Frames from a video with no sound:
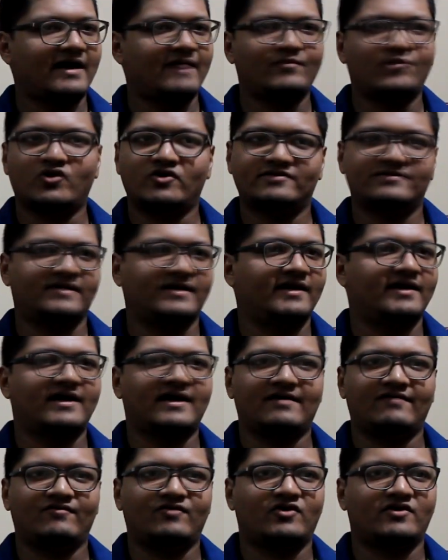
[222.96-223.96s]
not saying
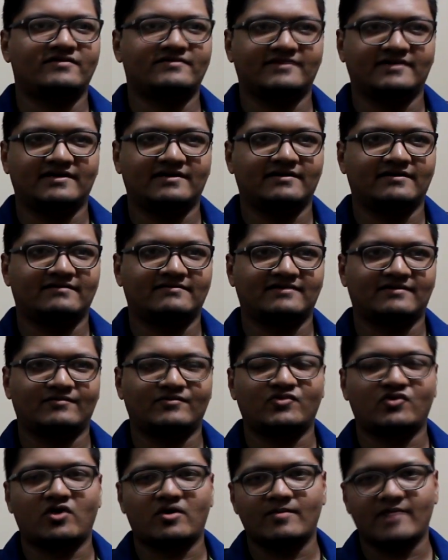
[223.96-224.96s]
I have not seen some
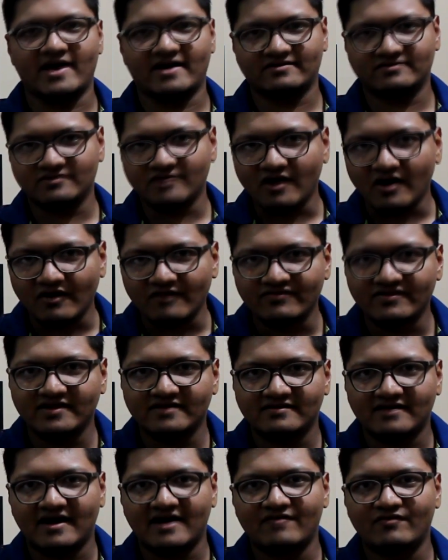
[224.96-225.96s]
drawbacks of
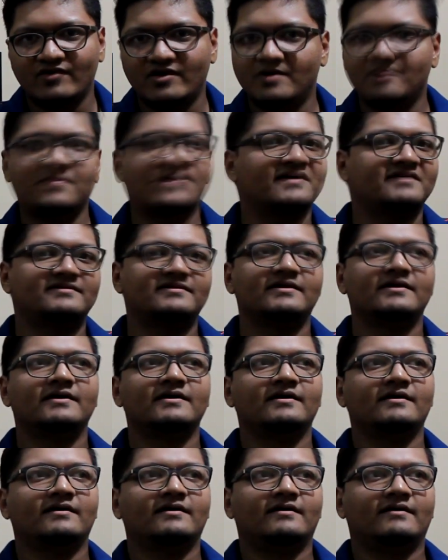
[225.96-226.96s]
this hardware, but
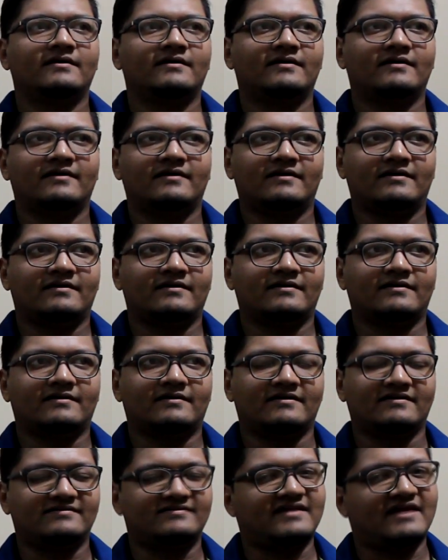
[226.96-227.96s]

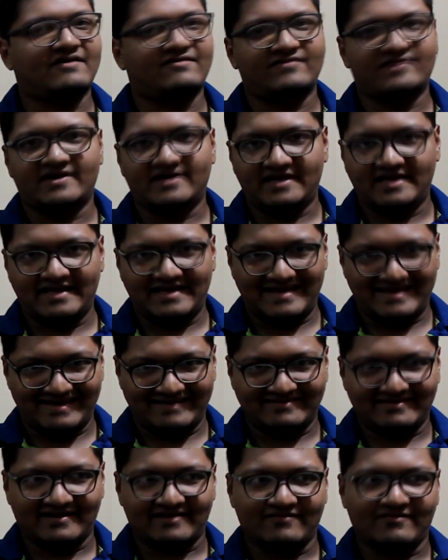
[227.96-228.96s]
this definitely
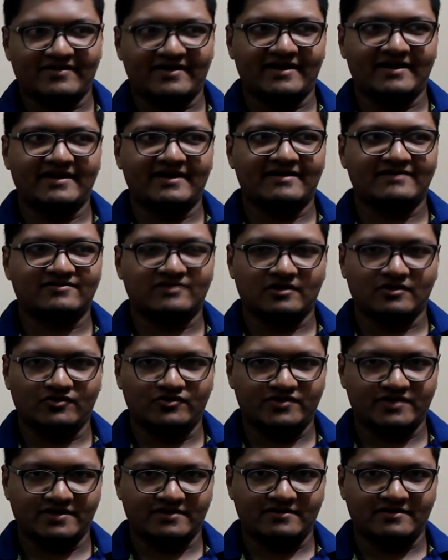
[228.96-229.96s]
is a really nice
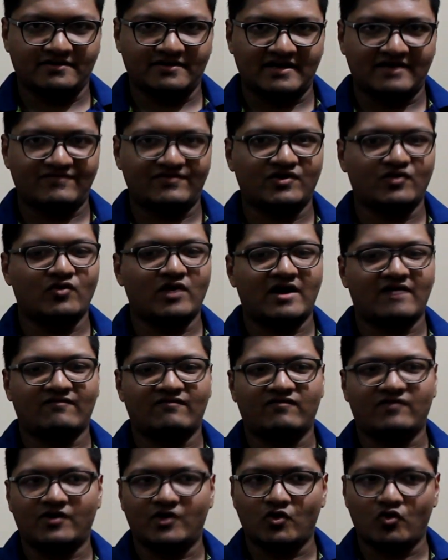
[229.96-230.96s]
solution if you
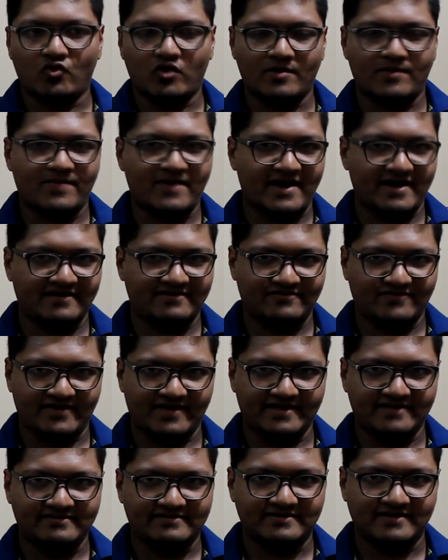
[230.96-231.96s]
have lower price
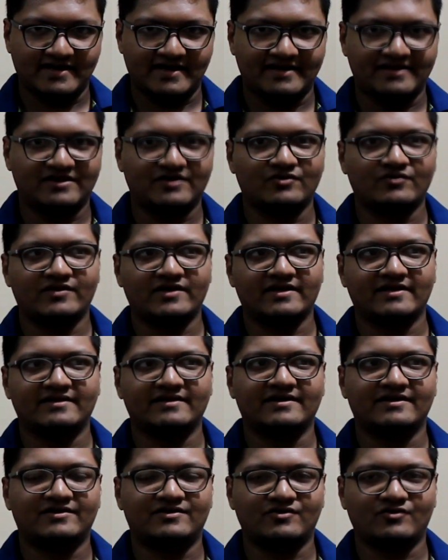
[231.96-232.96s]
range and you really
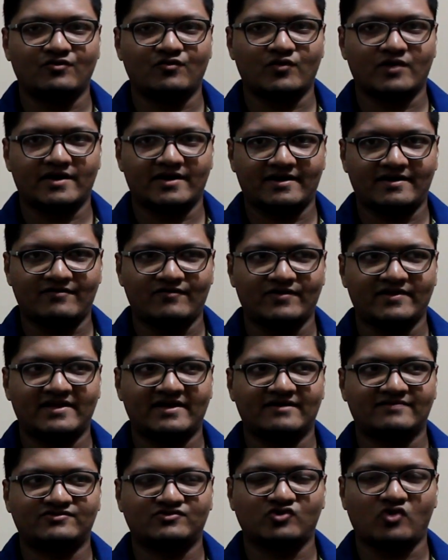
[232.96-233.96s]
need to work with
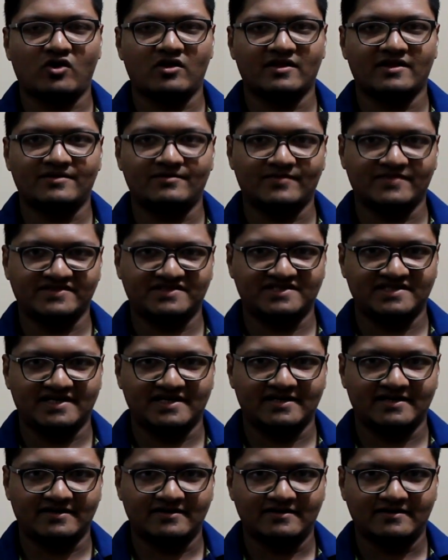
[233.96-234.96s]
a solid
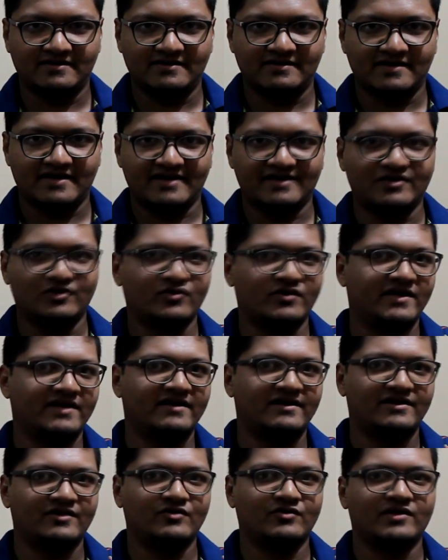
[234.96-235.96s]
machine and you
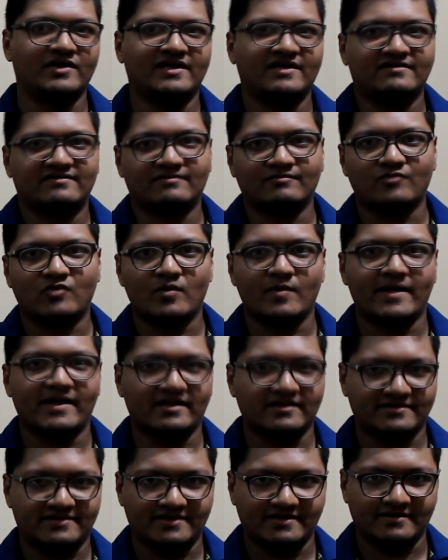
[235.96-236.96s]
need some
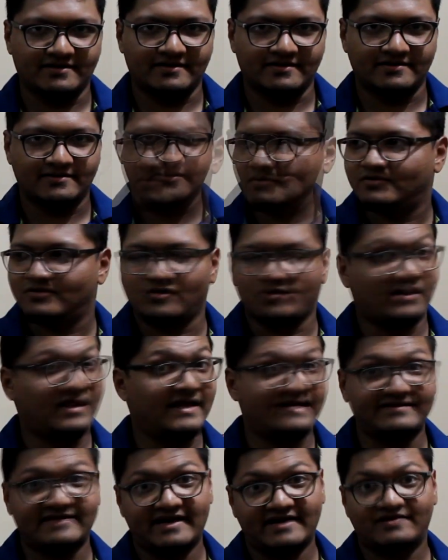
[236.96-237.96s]
mobility in it. So
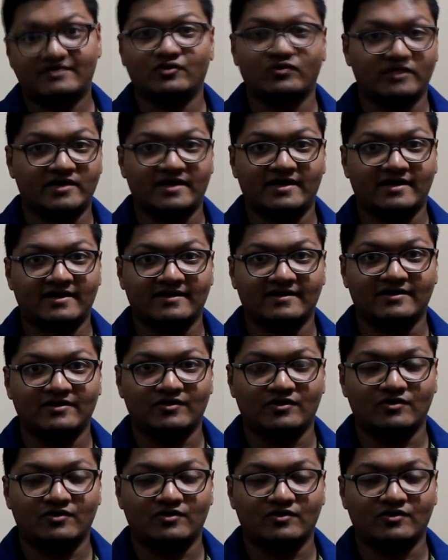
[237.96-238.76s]
let's get to the